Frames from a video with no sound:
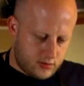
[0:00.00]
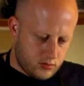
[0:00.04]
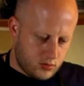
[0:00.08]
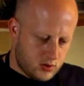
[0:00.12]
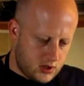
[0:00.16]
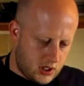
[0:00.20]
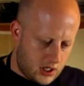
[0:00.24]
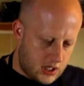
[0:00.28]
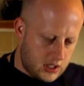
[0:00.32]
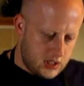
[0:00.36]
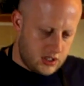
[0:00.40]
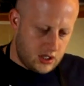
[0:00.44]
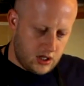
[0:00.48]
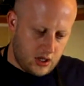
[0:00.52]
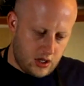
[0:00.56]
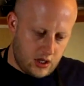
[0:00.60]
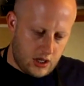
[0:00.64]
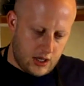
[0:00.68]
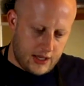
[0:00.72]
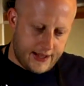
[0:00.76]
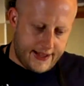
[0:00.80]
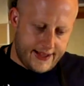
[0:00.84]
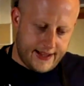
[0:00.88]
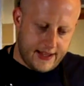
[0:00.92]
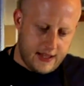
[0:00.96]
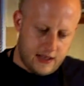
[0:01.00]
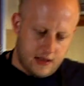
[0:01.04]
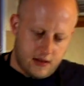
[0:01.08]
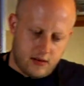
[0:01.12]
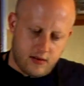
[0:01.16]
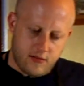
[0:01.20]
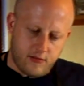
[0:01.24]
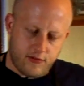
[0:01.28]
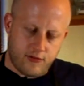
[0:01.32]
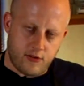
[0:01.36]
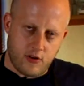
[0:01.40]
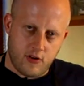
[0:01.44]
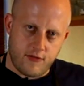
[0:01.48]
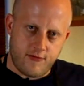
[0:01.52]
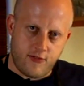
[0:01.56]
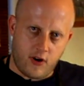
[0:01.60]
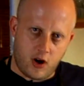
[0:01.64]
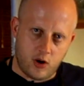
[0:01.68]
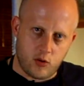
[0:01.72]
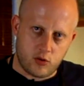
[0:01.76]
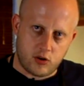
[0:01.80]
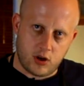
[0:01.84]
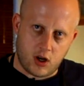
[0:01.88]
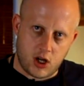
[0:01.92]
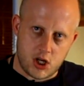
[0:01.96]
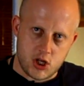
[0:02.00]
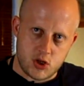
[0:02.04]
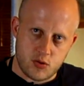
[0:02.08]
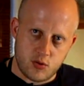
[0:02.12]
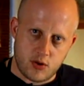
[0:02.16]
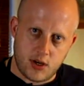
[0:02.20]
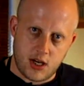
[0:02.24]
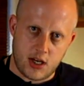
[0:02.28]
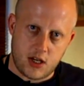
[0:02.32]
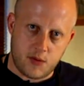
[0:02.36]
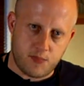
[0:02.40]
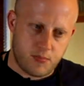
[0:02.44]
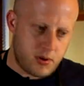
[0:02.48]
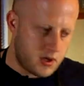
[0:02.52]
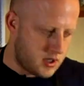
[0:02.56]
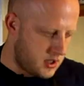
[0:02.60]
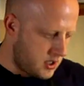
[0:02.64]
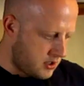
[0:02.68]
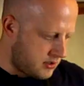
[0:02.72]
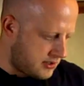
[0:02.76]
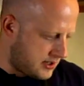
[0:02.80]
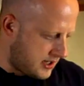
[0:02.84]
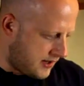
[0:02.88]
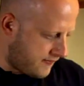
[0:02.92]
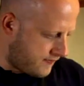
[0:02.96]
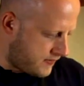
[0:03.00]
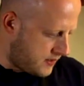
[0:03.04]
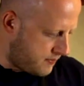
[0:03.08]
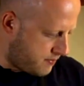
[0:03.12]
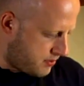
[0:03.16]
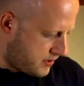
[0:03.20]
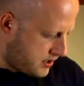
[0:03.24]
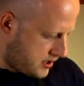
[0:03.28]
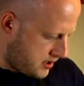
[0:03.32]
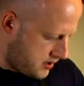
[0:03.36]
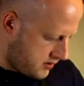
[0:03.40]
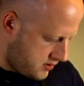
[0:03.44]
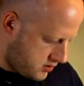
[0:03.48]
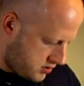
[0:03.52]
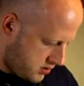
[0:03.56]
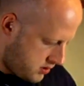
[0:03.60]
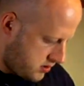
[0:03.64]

all done, and for a final touch we need to put those lovely balloons